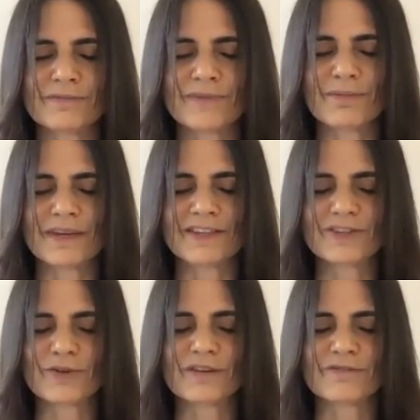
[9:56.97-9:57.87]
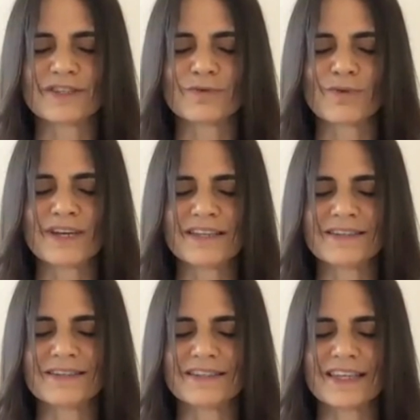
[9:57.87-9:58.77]
Maybe it sort of
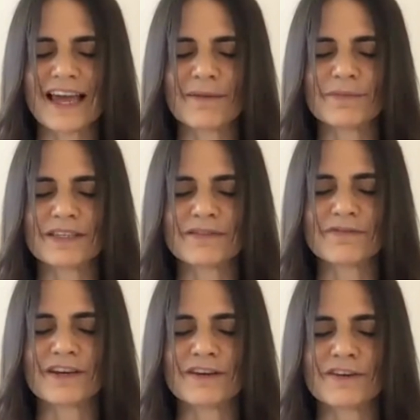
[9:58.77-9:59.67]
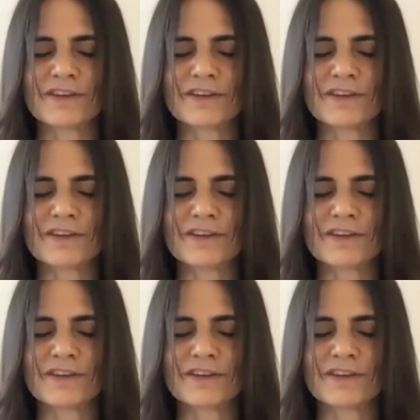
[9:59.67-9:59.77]
sweetens the atmosphere.